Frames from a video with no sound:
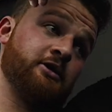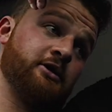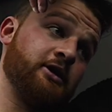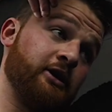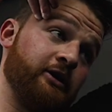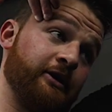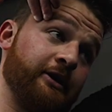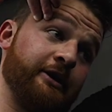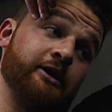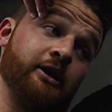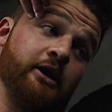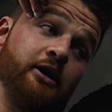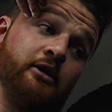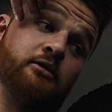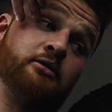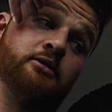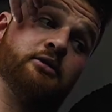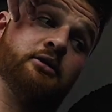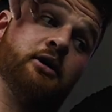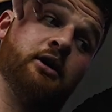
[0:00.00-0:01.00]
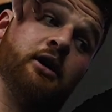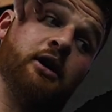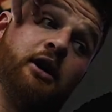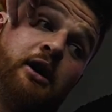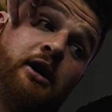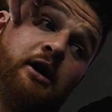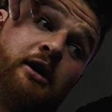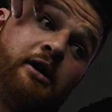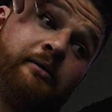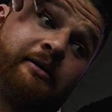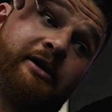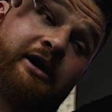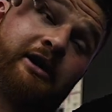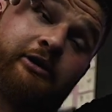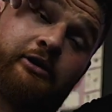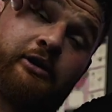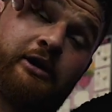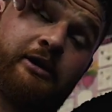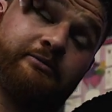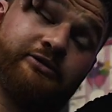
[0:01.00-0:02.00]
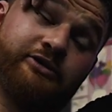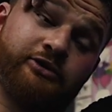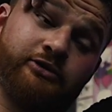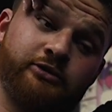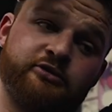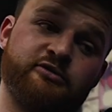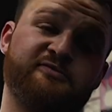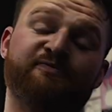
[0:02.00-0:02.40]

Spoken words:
Alico kilograms.